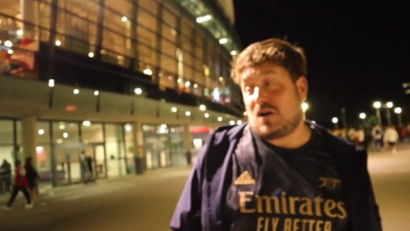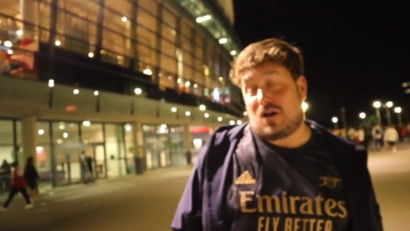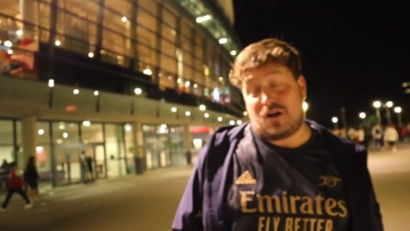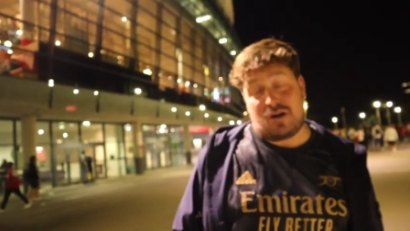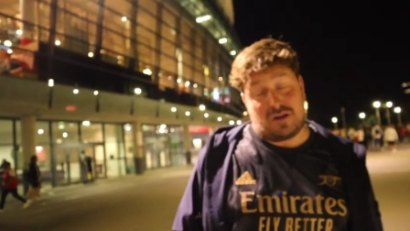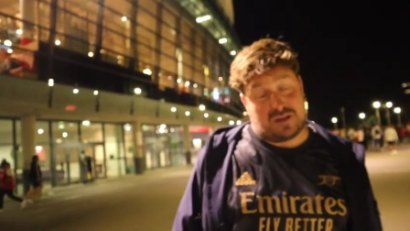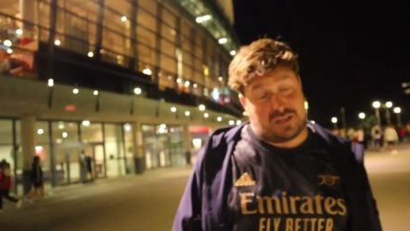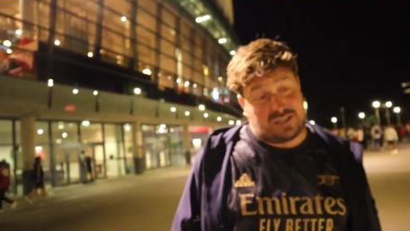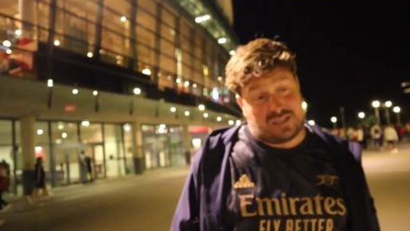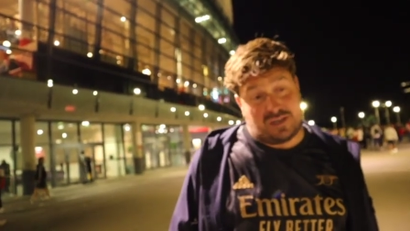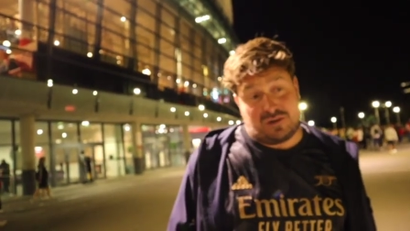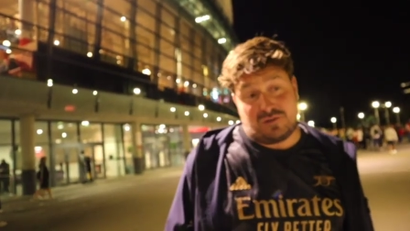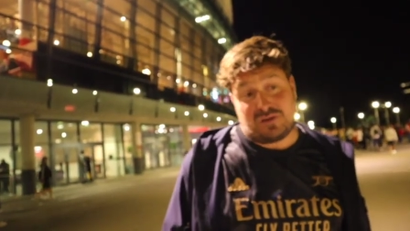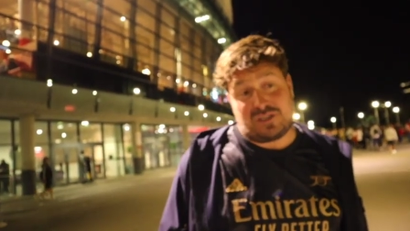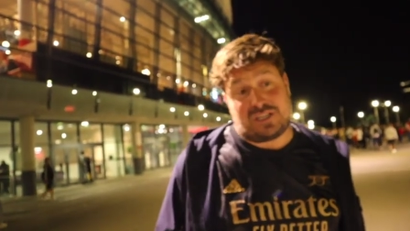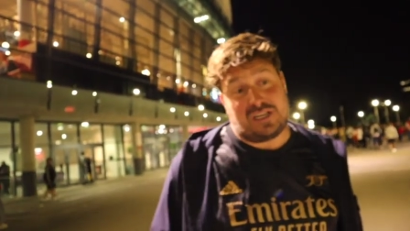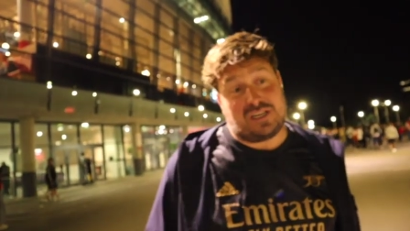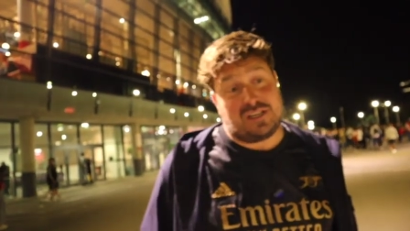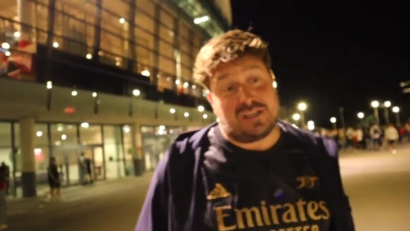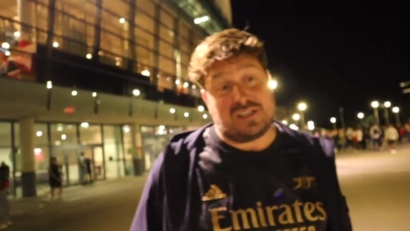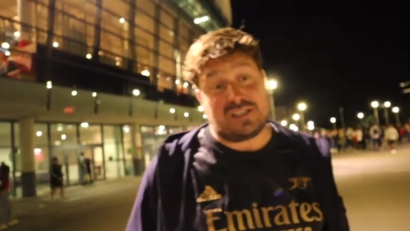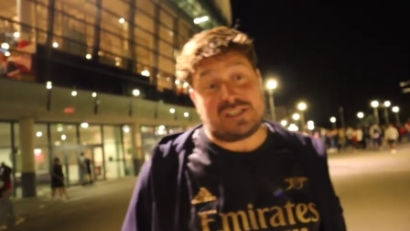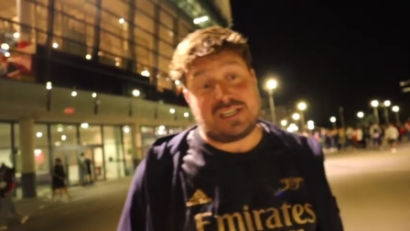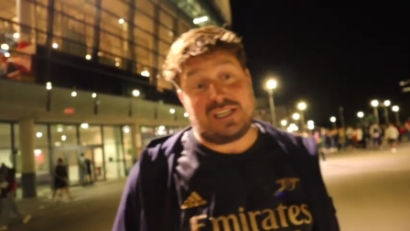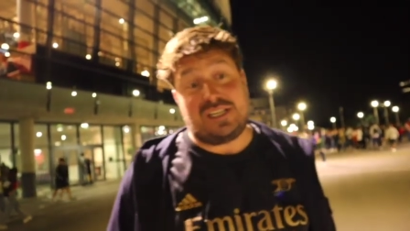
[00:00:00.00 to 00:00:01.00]
I seriously
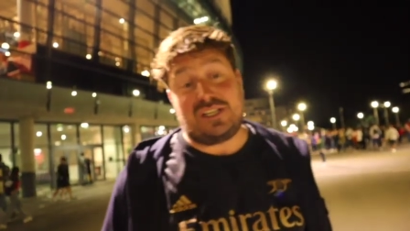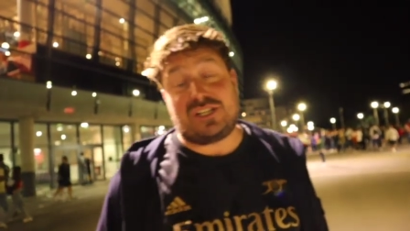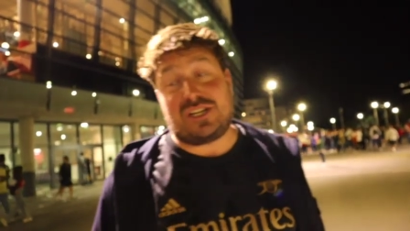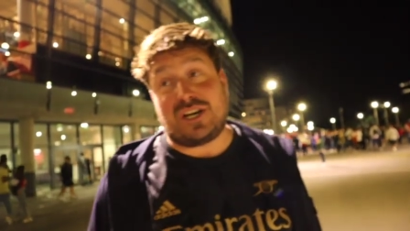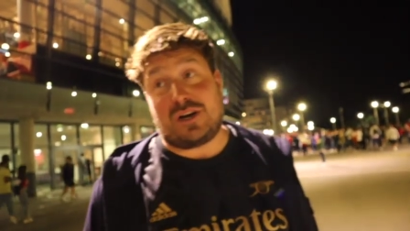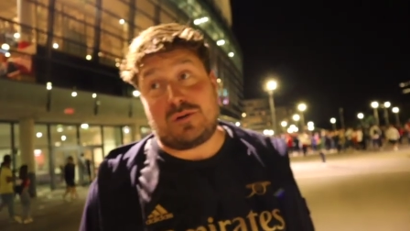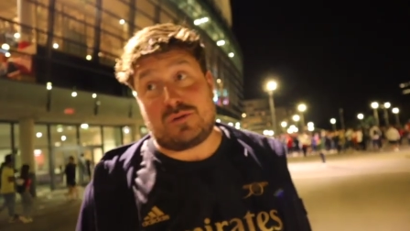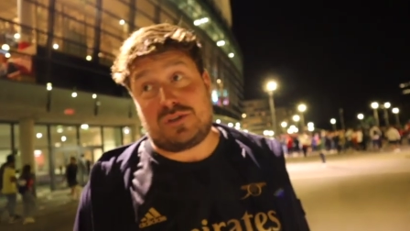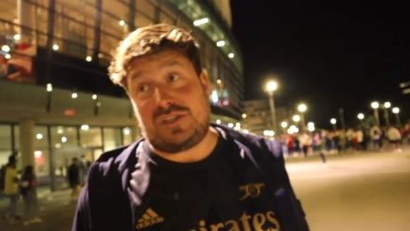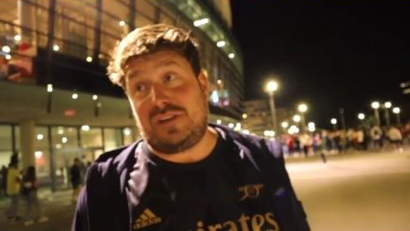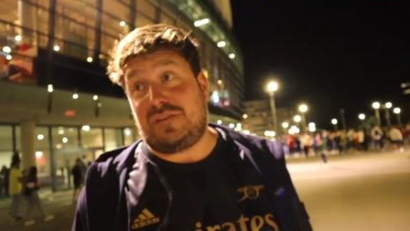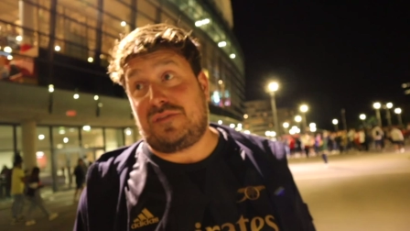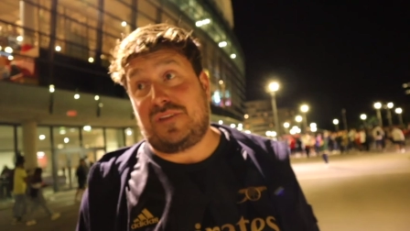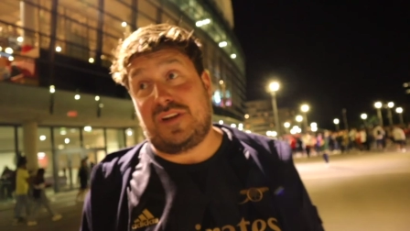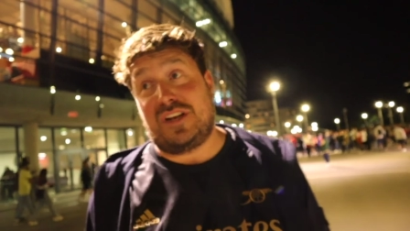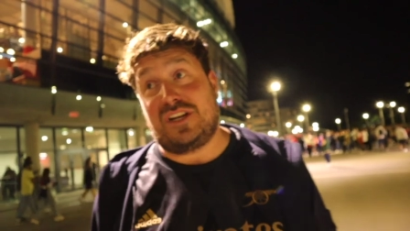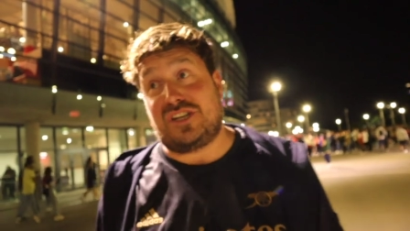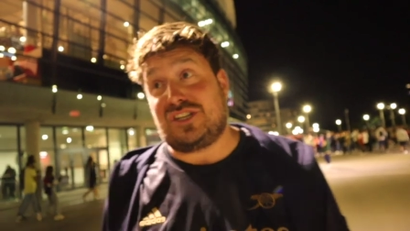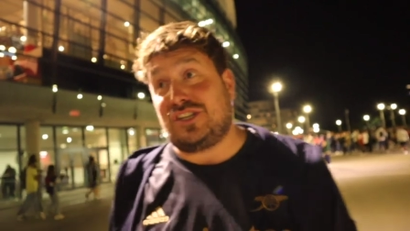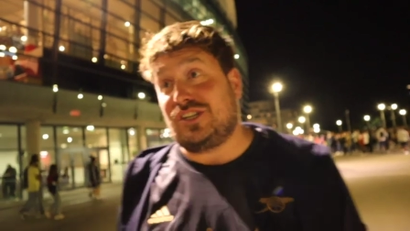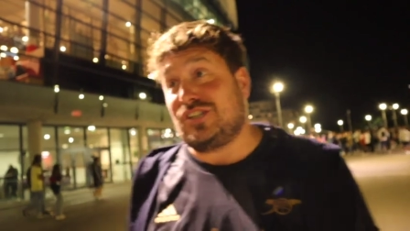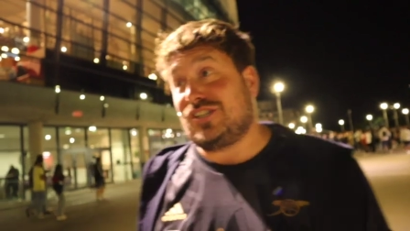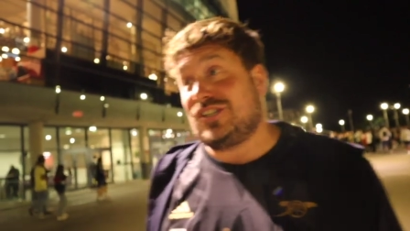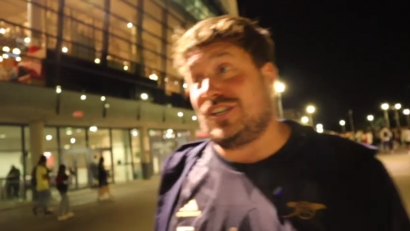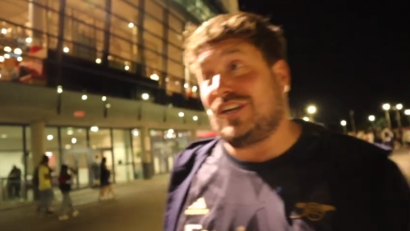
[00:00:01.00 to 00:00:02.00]
can see Chelsea
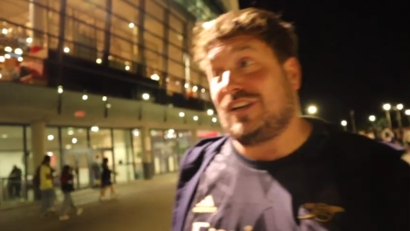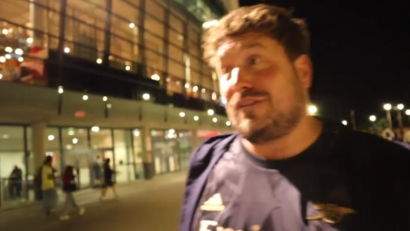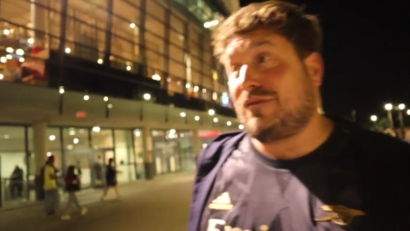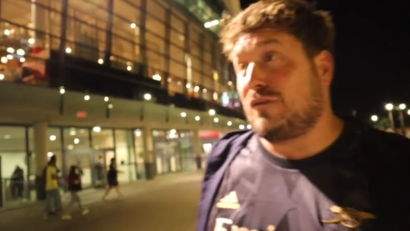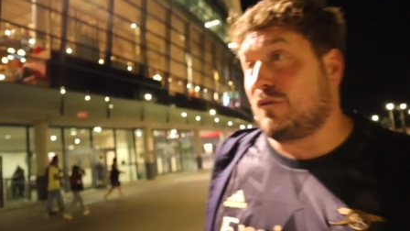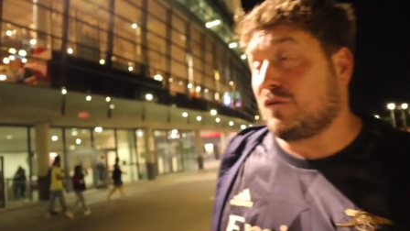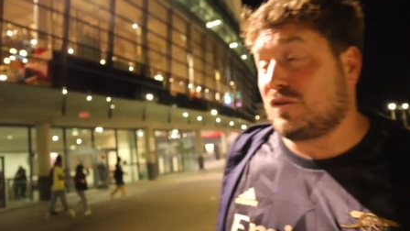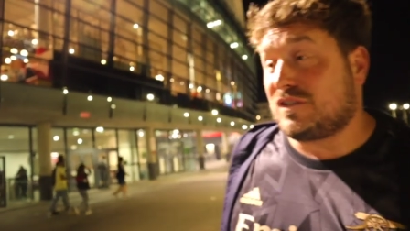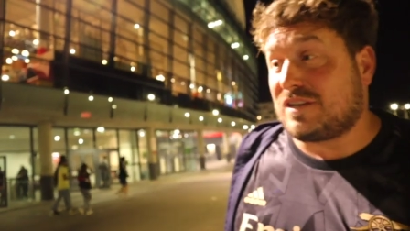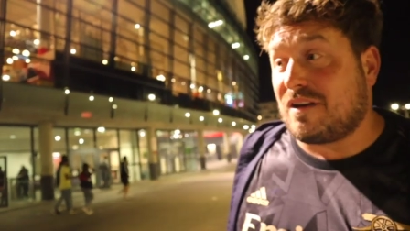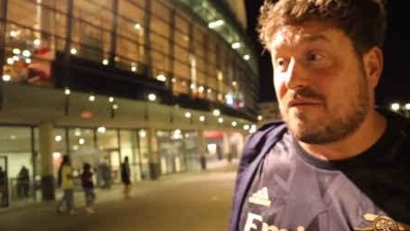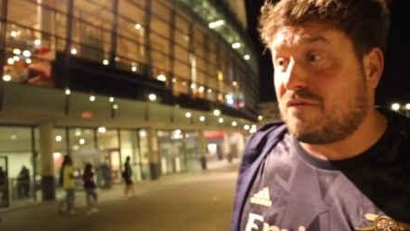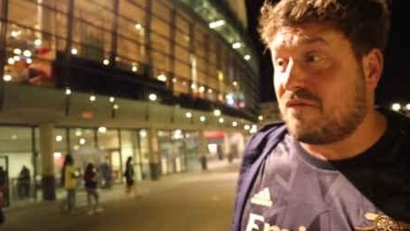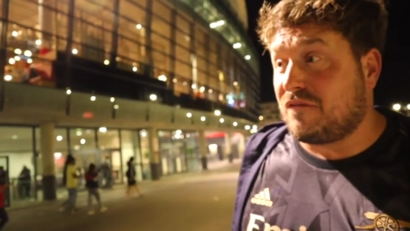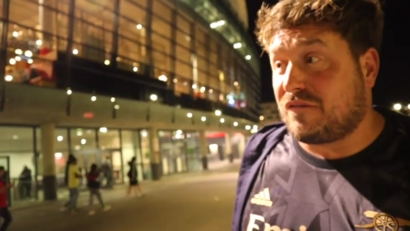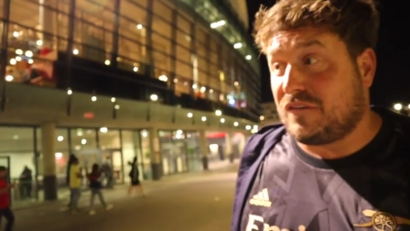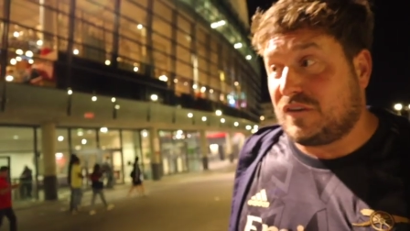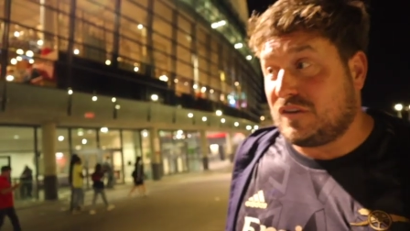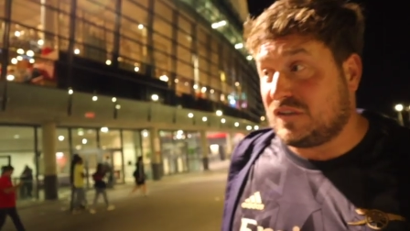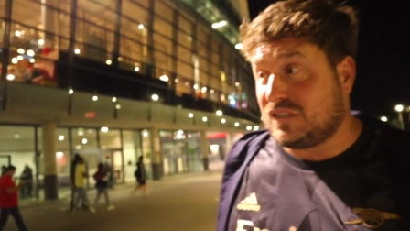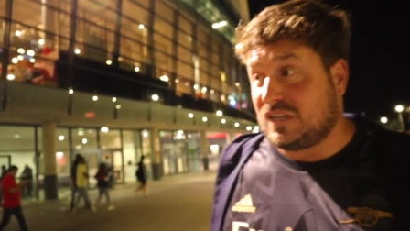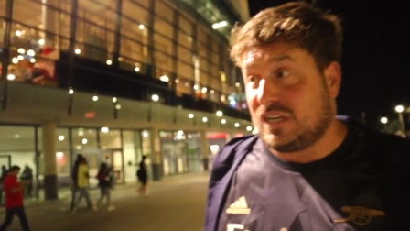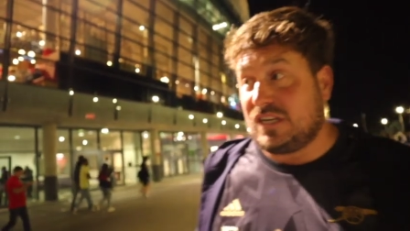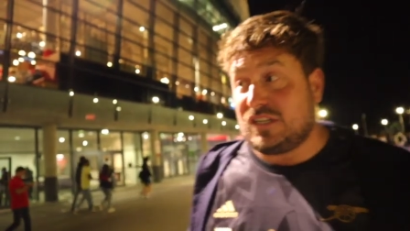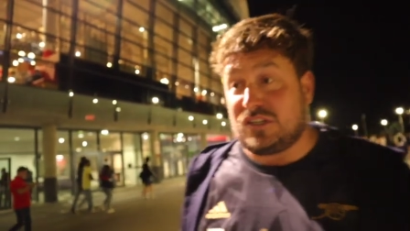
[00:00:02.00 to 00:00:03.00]
finishing yeah. sixth or seventh
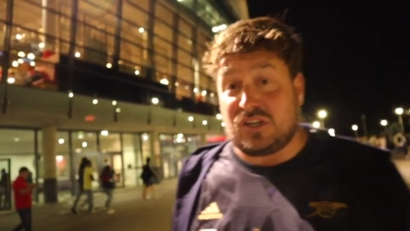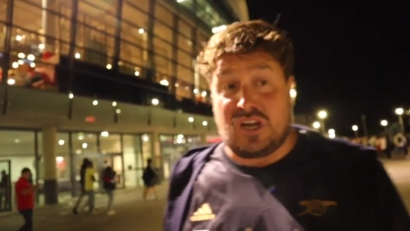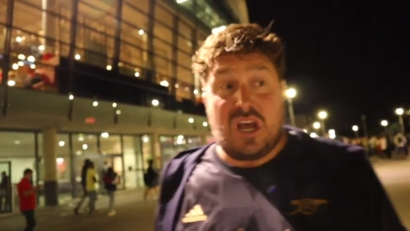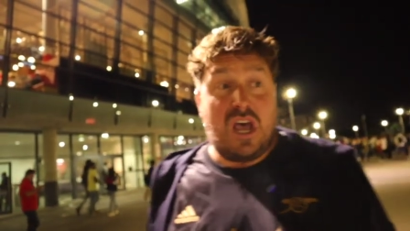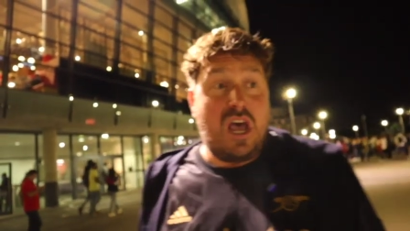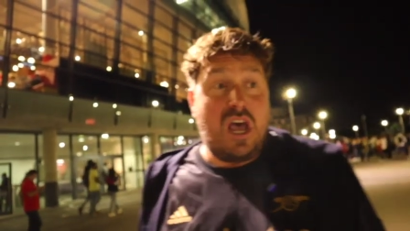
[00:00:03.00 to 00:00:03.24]
this season.